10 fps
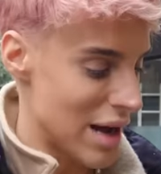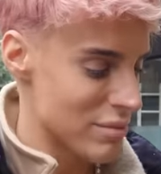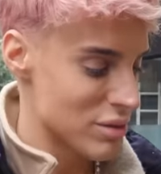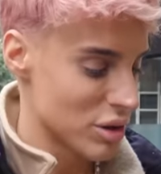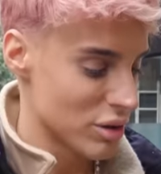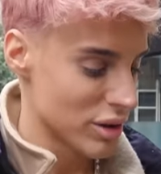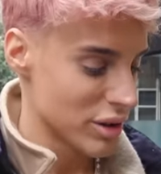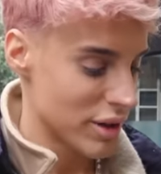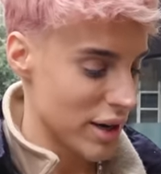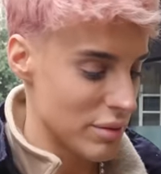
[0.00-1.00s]
I'm totally
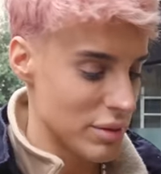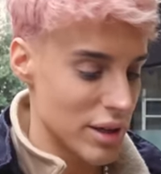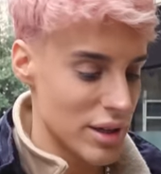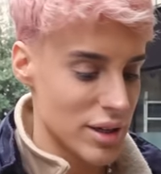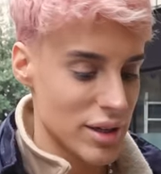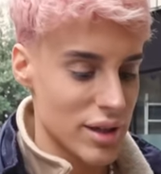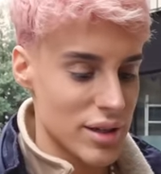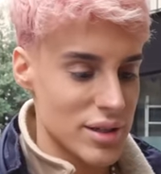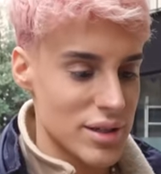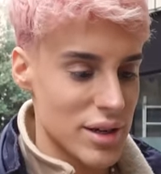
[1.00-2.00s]
okay with eating
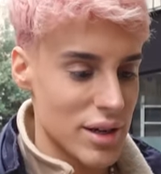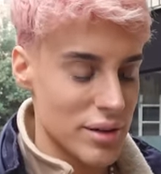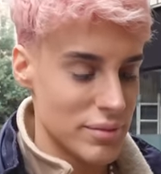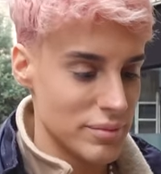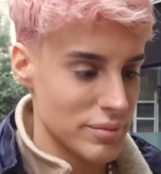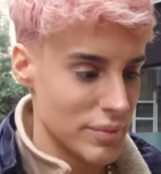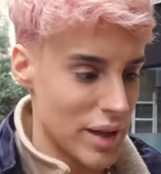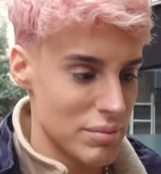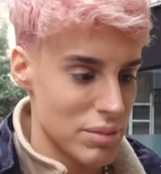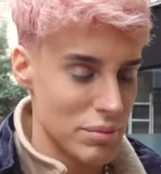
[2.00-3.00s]
this um,
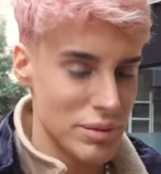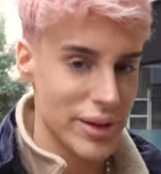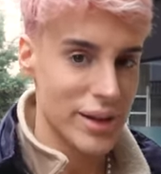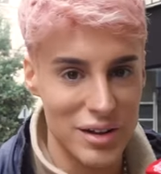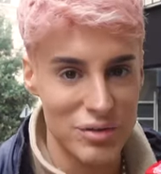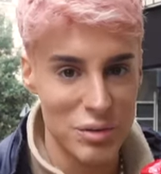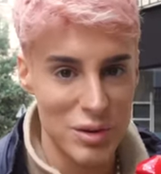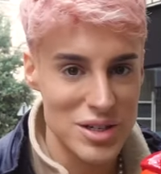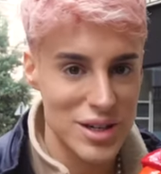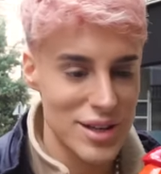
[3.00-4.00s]
in public. If you're
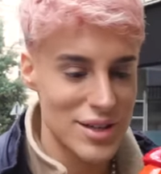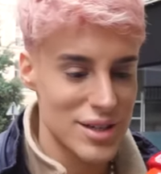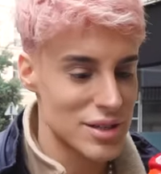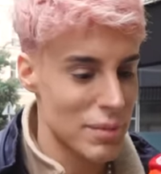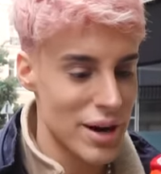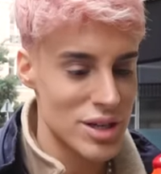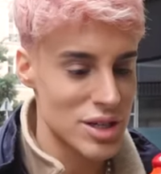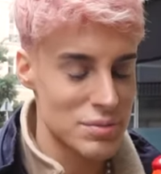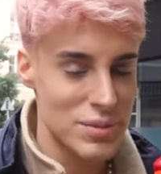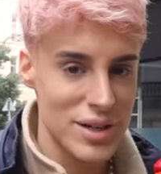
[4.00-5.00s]
watching this, this might
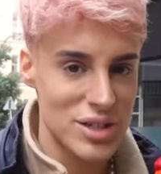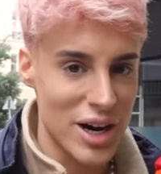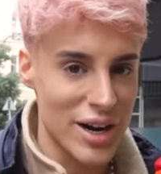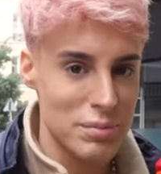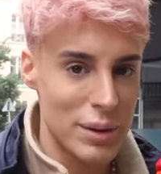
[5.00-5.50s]
just be a giant